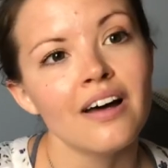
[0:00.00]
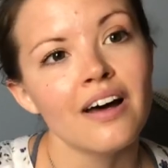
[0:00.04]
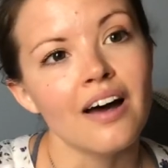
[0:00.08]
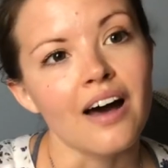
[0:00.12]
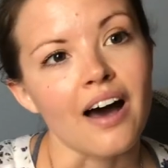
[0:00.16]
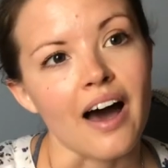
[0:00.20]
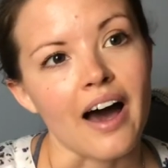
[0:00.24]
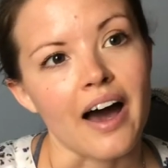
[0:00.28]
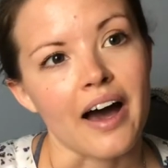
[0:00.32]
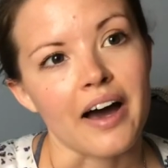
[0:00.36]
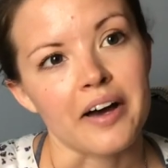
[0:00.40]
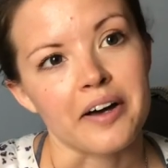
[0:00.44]

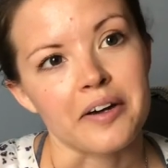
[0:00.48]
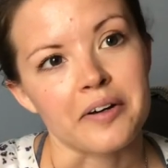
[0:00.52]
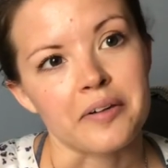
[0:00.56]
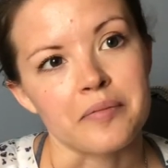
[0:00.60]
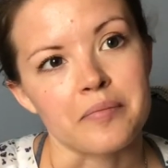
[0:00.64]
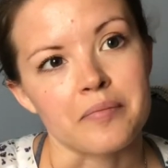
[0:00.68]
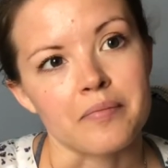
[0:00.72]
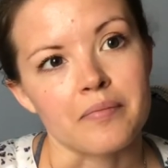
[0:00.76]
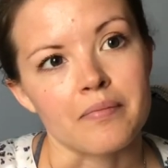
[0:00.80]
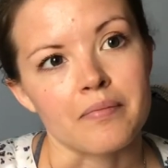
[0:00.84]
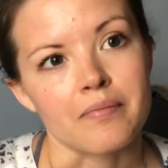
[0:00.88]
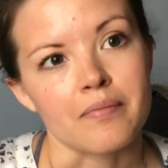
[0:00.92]

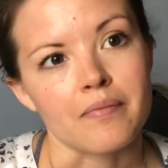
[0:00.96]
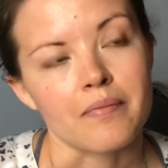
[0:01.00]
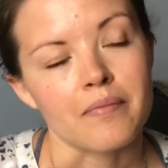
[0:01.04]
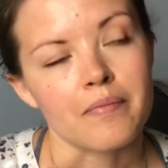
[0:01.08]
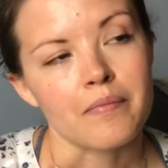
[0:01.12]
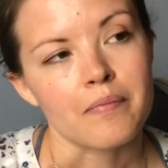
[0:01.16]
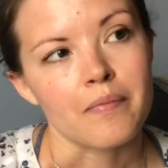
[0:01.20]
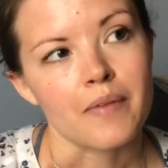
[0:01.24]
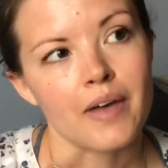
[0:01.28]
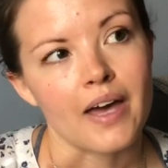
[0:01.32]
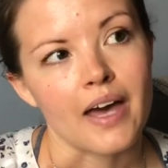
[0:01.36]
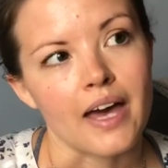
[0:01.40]

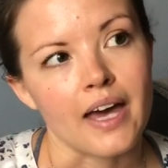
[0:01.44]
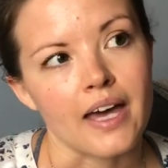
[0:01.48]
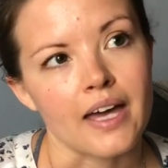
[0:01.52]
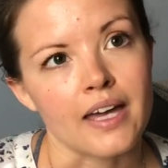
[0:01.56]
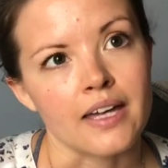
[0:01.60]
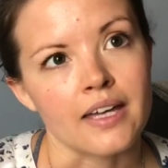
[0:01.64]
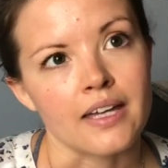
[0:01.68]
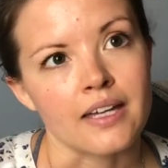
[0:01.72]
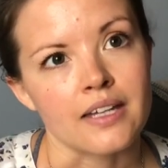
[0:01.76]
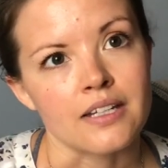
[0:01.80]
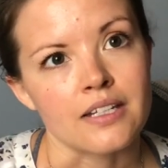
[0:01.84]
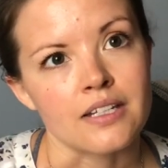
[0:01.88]

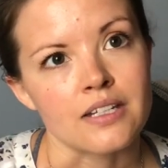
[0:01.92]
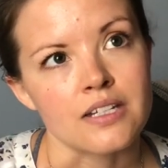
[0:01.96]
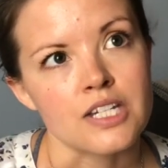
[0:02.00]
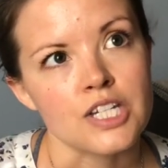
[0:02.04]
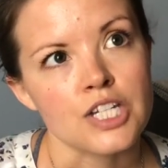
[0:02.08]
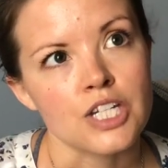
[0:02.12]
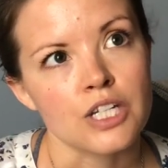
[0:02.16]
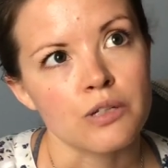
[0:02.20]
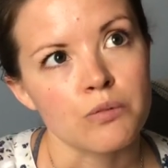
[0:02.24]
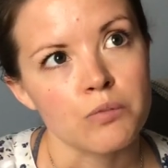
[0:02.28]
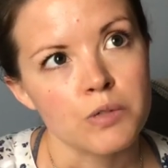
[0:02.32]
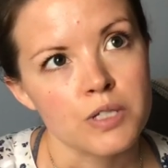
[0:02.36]
And
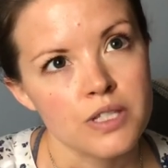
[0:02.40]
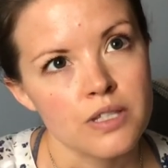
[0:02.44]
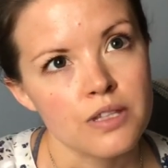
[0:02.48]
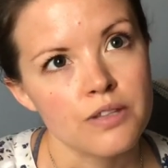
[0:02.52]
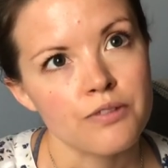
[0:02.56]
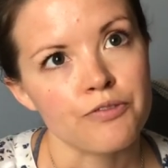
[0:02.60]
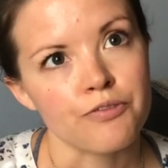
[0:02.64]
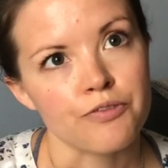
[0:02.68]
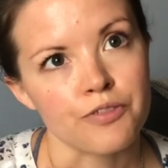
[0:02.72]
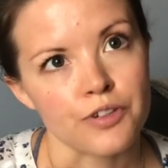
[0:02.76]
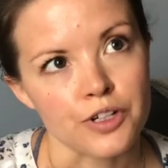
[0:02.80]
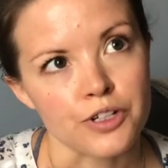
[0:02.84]
she was the
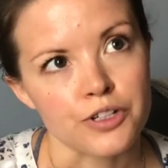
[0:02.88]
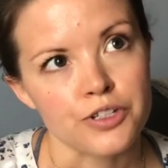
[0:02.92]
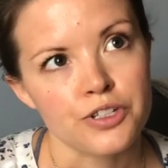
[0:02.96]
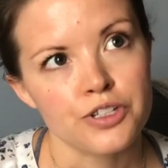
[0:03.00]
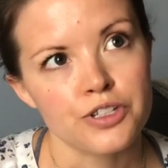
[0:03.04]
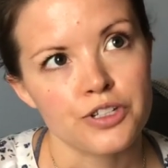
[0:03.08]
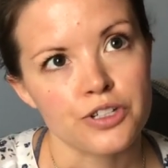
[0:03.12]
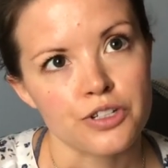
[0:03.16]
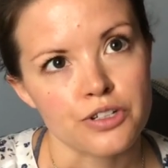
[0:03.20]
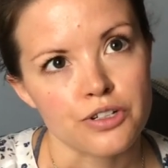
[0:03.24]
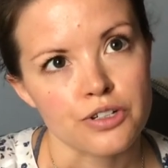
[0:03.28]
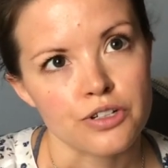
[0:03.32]
first
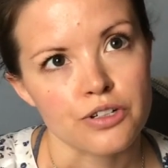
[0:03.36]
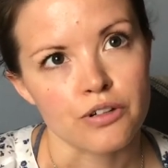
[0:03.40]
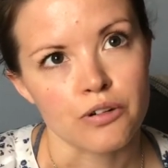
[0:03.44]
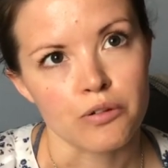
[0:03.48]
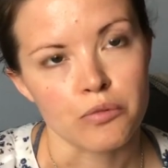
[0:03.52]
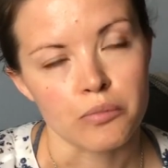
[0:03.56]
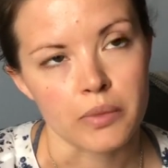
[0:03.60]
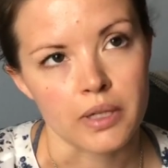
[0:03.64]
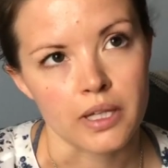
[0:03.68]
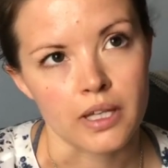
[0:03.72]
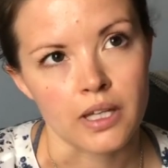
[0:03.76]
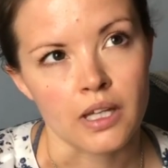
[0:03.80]
to show
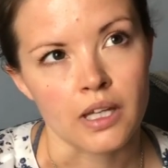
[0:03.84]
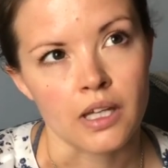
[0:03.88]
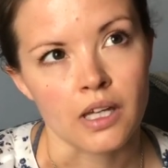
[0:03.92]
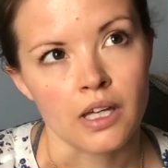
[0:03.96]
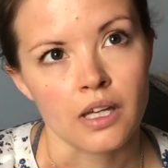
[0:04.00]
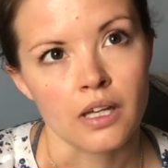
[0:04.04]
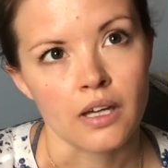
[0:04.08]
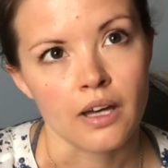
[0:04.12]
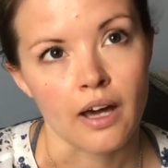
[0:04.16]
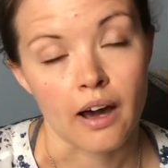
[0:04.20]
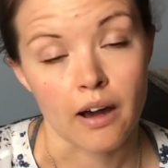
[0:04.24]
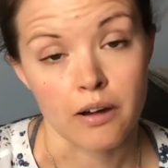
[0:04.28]
me
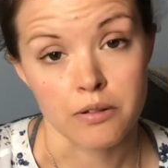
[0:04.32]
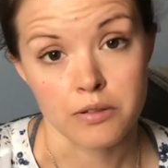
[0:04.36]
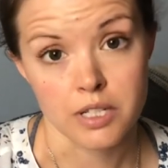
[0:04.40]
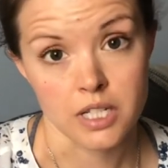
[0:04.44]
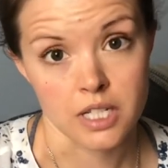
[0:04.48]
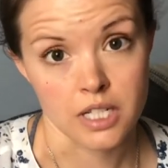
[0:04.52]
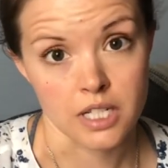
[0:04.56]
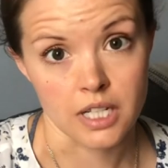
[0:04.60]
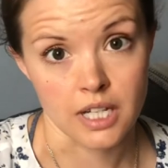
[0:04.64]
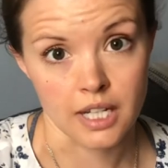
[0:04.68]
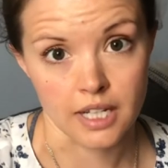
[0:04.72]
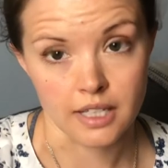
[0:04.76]
how to
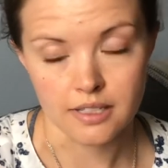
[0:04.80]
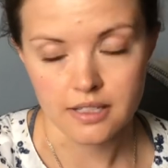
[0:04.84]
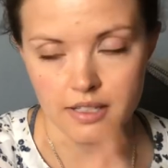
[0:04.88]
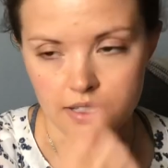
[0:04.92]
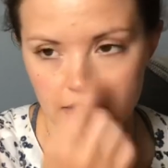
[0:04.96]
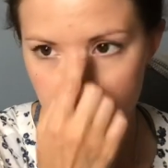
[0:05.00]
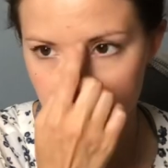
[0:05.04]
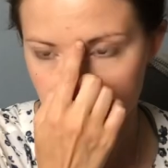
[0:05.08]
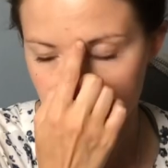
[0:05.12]
knit.